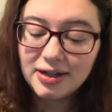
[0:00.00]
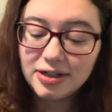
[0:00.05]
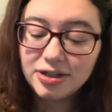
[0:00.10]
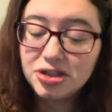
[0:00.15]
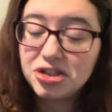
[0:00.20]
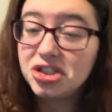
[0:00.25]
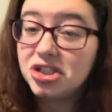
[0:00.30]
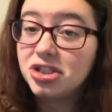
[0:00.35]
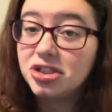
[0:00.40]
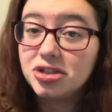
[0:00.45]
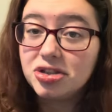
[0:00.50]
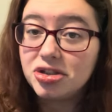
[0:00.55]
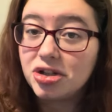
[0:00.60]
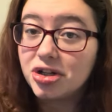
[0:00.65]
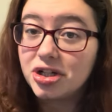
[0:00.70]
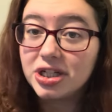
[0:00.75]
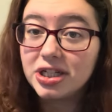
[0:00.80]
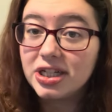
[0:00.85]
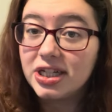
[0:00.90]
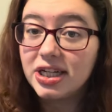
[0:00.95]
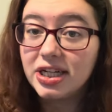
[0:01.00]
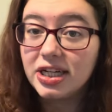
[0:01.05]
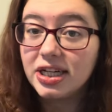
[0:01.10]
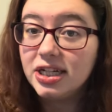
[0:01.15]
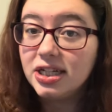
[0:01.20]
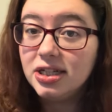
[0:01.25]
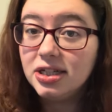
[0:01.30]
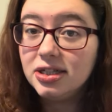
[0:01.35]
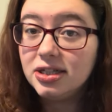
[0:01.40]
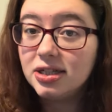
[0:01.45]
just started
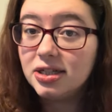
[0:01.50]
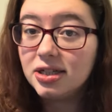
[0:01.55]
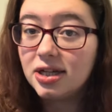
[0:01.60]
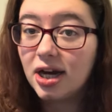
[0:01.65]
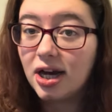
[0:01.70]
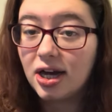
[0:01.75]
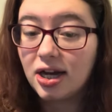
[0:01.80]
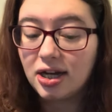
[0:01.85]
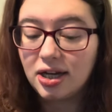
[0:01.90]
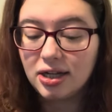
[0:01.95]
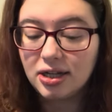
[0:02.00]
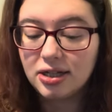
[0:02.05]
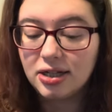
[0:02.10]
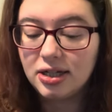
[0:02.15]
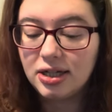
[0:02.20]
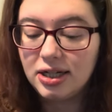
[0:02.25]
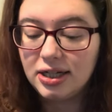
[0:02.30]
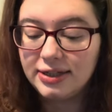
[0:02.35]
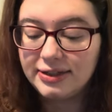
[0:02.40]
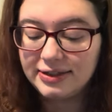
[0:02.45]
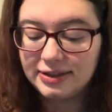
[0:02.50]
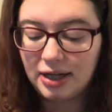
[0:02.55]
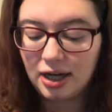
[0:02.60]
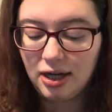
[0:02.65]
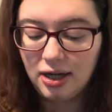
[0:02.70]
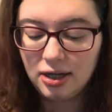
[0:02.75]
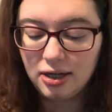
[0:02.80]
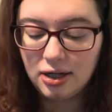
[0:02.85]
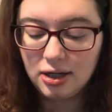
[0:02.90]
knitting on his sock,